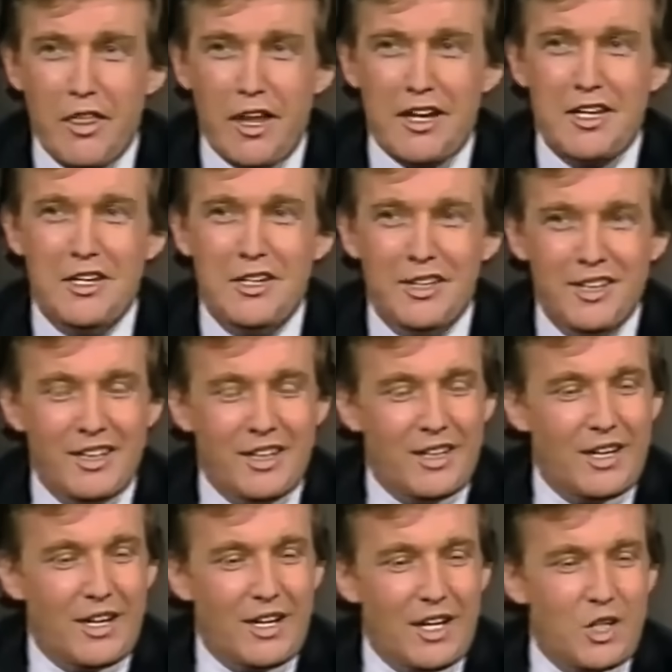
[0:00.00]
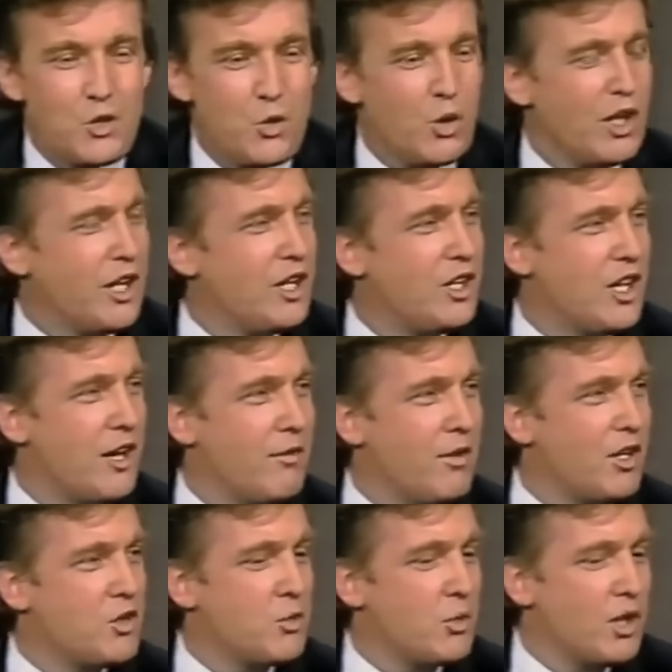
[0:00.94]
It's really,
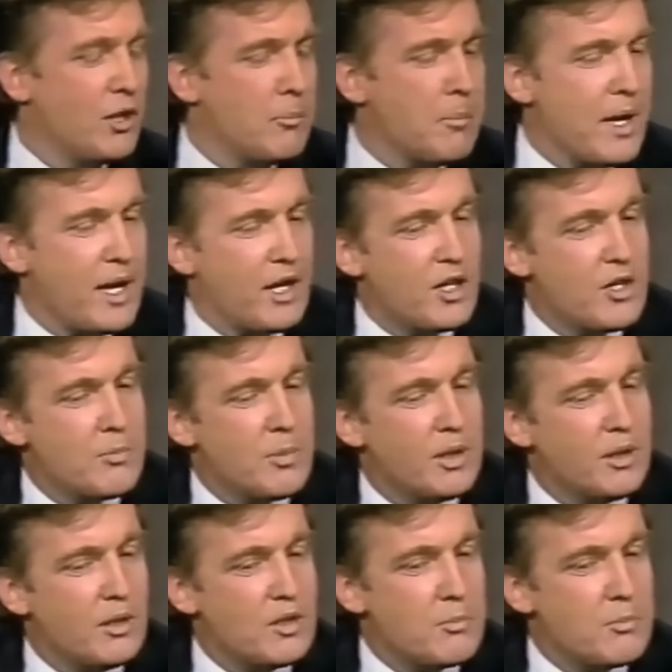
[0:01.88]
David, it's really management.